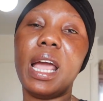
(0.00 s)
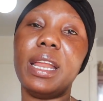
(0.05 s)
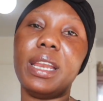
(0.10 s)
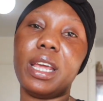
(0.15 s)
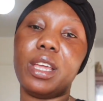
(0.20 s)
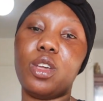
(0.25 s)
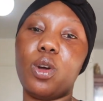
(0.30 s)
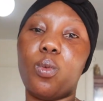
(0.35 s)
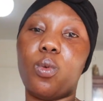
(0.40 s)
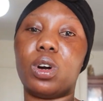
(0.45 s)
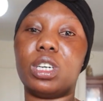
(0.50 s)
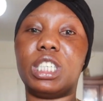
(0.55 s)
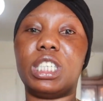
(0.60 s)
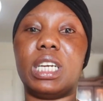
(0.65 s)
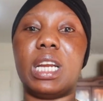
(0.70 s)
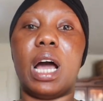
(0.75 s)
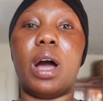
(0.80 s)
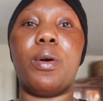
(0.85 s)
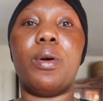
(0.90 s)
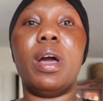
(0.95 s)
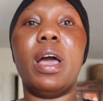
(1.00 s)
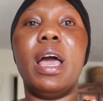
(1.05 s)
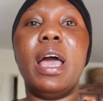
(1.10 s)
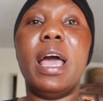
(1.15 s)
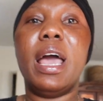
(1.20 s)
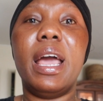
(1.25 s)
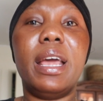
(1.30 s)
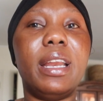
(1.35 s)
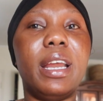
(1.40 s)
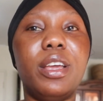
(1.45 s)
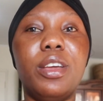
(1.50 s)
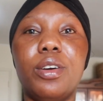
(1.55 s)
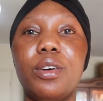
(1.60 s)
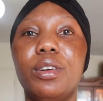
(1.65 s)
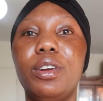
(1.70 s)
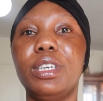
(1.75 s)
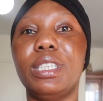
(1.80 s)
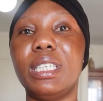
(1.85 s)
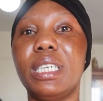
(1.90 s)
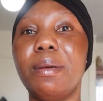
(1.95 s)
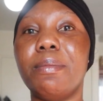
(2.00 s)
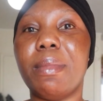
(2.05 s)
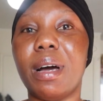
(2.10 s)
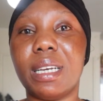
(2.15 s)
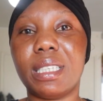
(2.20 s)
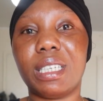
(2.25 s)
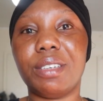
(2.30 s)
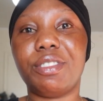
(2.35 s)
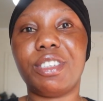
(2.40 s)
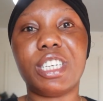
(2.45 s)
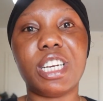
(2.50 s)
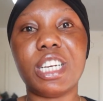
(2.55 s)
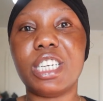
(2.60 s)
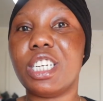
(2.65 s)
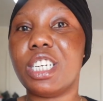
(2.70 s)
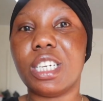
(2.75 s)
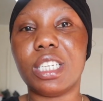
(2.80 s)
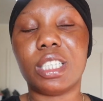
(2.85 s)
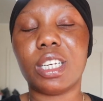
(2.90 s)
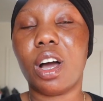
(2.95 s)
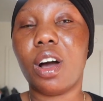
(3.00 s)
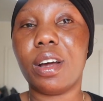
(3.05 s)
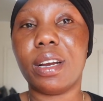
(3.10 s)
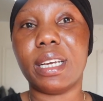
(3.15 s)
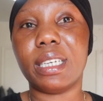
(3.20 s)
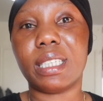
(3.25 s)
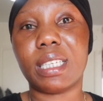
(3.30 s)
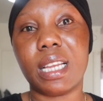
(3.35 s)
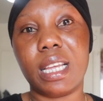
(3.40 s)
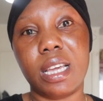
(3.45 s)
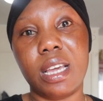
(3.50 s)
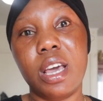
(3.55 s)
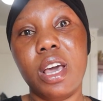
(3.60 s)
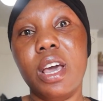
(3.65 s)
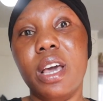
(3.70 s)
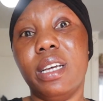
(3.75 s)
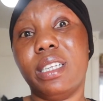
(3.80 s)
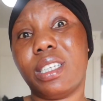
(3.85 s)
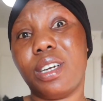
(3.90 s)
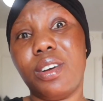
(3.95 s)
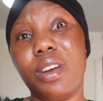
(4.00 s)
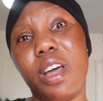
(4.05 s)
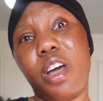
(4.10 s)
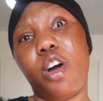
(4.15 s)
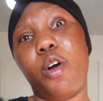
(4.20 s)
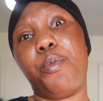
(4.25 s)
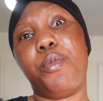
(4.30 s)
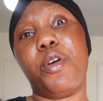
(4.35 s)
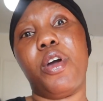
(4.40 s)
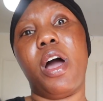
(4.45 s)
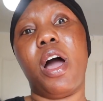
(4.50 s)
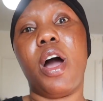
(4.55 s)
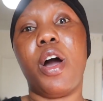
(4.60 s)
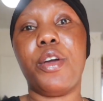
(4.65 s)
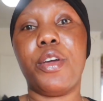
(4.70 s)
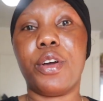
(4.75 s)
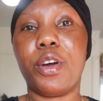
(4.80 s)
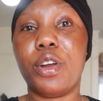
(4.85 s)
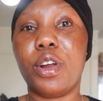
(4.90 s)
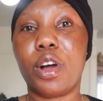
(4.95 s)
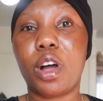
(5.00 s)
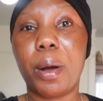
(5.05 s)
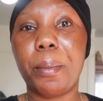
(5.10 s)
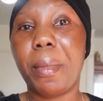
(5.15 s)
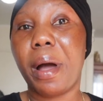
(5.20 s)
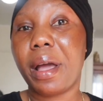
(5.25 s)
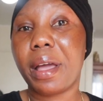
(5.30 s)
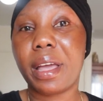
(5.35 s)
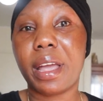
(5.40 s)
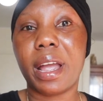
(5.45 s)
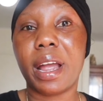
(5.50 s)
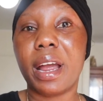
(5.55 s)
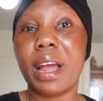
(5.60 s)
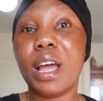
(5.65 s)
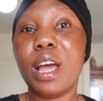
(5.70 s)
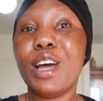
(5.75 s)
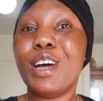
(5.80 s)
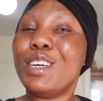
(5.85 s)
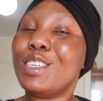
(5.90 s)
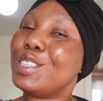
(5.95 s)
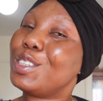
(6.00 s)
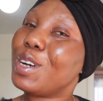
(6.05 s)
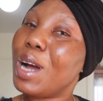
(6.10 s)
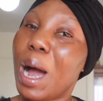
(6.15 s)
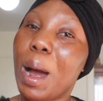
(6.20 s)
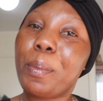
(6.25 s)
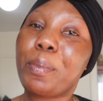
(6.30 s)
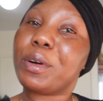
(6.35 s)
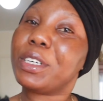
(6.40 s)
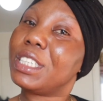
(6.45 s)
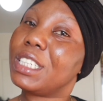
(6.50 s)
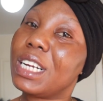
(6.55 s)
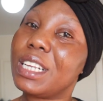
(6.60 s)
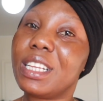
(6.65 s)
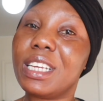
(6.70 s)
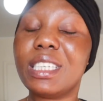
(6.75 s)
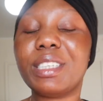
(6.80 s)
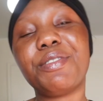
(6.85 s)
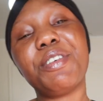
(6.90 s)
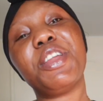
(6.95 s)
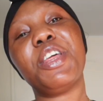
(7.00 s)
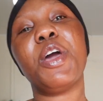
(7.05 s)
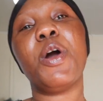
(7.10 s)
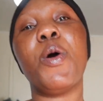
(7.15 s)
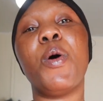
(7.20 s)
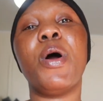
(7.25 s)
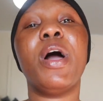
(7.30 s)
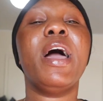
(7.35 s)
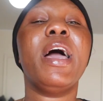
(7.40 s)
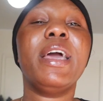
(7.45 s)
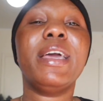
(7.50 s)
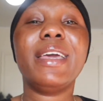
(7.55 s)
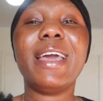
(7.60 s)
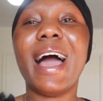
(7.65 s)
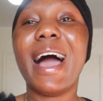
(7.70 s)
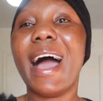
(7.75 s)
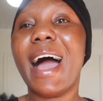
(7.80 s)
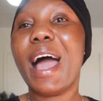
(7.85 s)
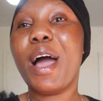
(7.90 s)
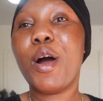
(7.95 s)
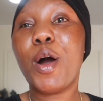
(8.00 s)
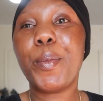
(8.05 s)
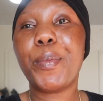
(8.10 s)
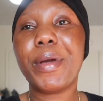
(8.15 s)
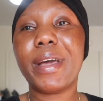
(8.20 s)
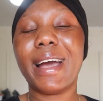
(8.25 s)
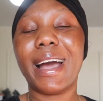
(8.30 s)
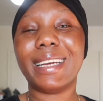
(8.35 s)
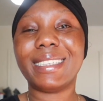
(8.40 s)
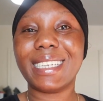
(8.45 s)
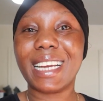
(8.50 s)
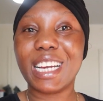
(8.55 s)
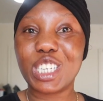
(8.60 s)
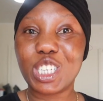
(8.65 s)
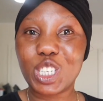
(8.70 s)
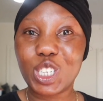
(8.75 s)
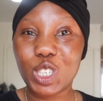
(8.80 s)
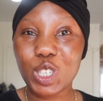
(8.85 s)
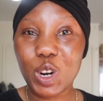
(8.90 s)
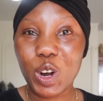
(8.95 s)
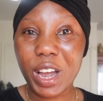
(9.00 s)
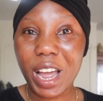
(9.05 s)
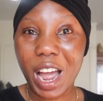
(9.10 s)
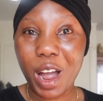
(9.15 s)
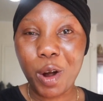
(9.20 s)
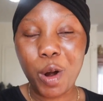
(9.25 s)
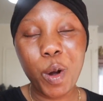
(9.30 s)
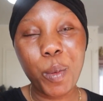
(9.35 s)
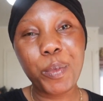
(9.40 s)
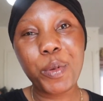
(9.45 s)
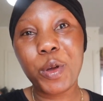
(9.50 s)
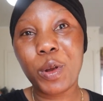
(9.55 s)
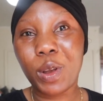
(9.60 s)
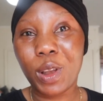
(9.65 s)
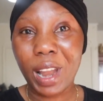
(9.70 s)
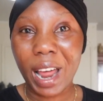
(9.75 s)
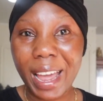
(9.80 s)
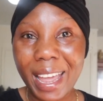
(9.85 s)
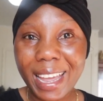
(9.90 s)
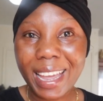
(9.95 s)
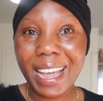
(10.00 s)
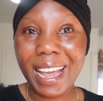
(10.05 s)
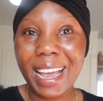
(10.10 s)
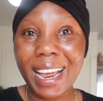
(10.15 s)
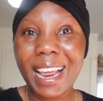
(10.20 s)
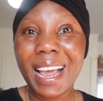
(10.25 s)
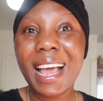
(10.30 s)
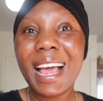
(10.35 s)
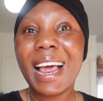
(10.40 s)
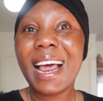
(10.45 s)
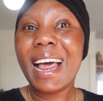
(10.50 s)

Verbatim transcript: and then you wash it out and then you're going to see massive changes honestly it's going to help you out you're going to come back here to appreciate this video yeah i hope you guys enjoy i hope you like it